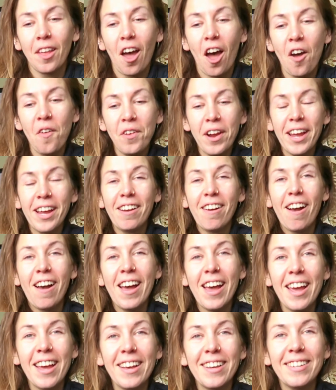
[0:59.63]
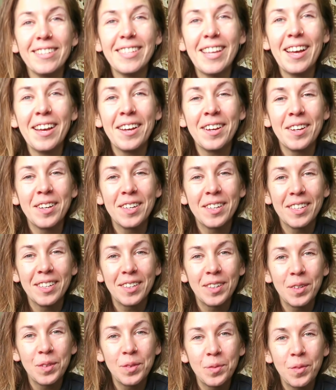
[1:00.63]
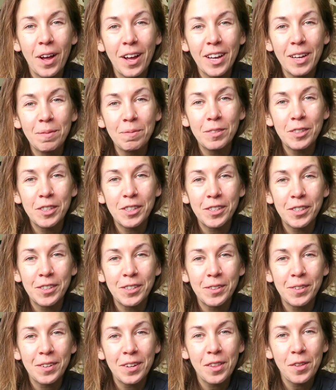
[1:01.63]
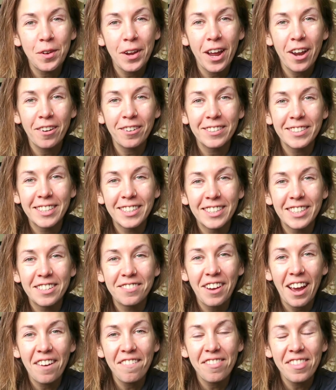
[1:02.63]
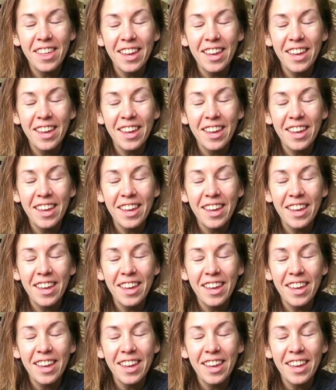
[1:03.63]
Alright guys, welcome to 365